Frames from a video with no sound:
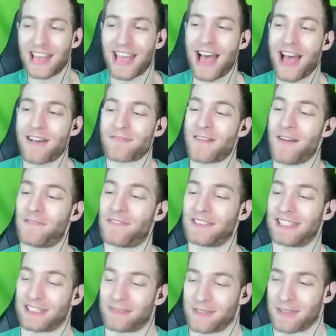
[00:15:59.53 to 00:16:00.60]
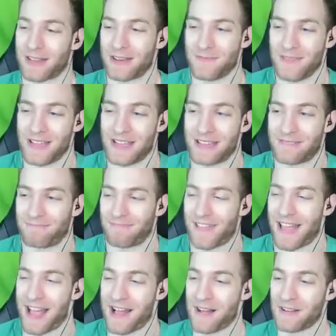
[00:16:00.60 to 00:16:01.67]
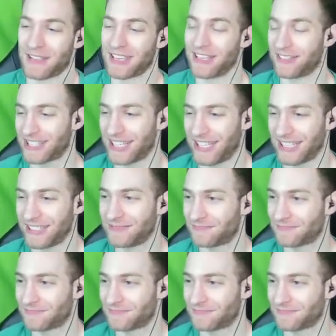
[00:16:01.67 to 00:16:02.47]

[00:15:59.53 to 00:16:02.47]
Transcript: How rough is this one gonna be? How guilty?